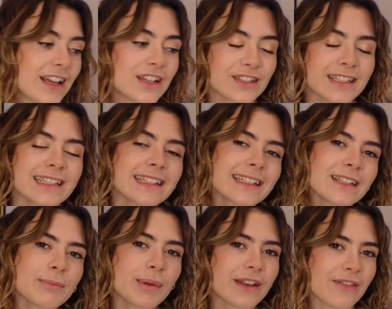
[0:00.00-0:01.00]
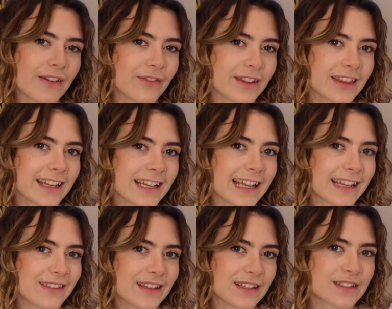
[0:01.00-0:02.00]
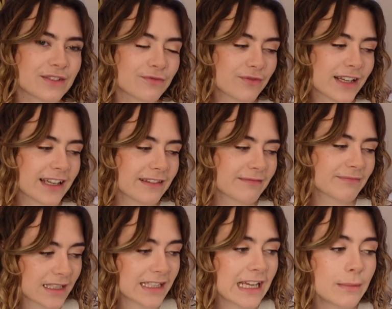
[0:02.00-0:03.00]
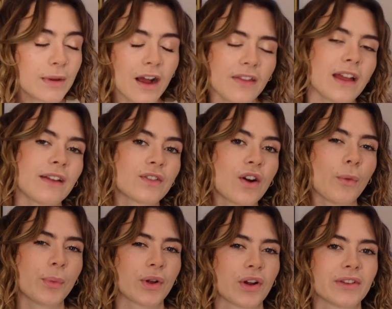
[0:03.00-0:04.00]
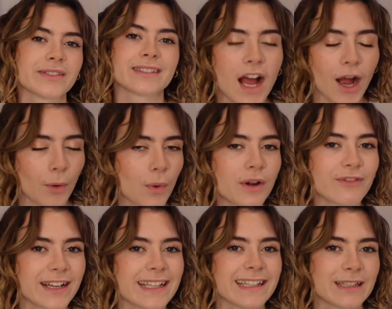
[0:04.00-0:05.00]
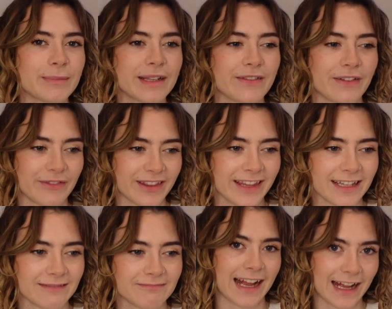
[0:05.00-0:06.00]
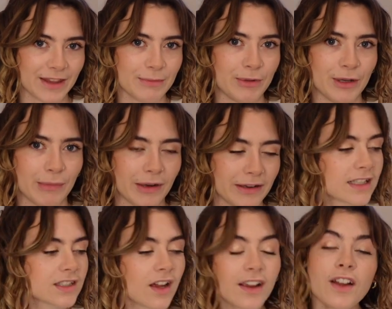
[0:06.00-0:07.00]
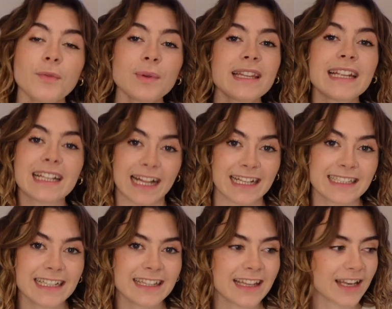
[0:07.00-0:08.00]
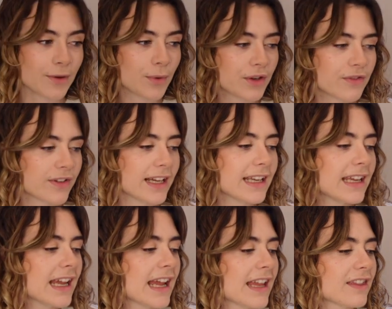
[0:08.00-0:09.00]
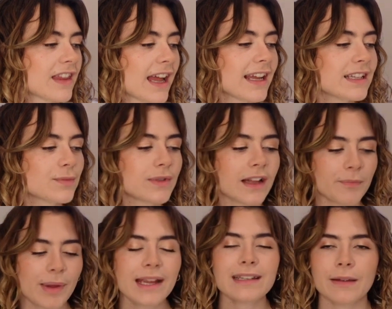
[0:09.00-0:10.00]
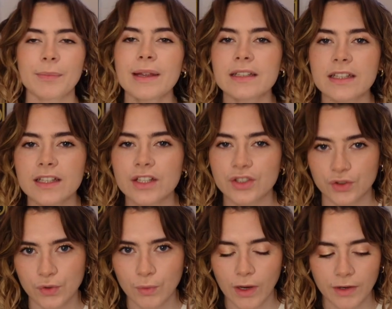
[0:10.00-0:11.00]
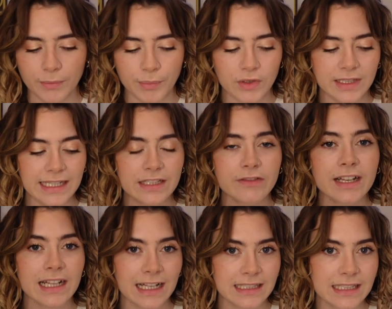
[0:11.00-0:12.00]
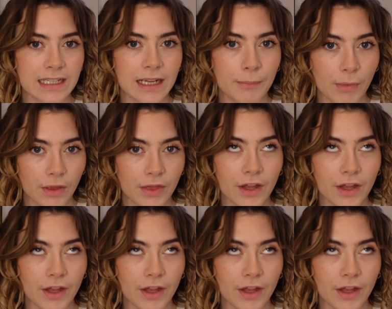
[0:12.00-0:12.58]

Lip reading: So there's a little bit of everything in this reading TBR that I've got because I want to read a little bit of everything at the moment. Starting off with the classic that I want to read, that is one I picked. I picked a short one because I need to read a classic a month.